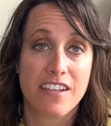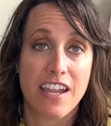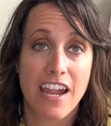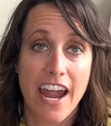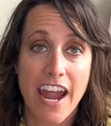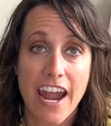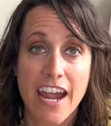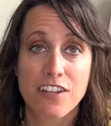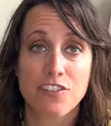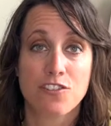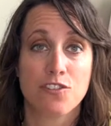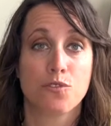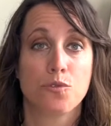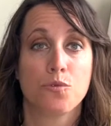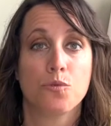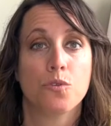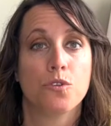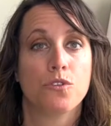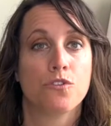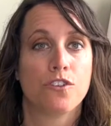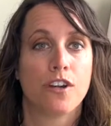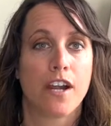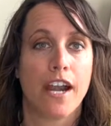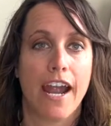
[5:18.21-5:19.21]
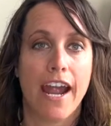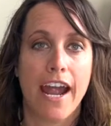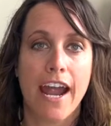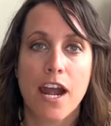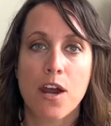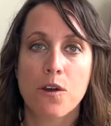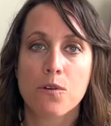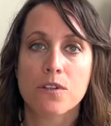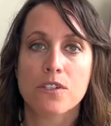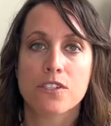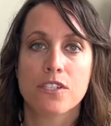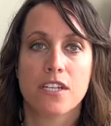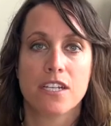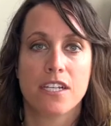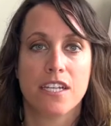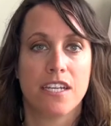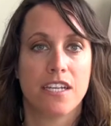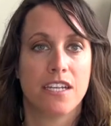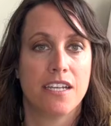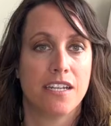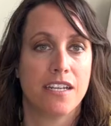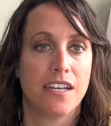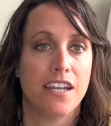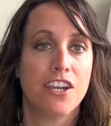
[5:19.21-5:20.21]
at school for hours on
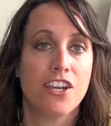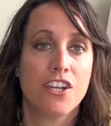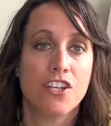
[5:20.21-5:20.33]
end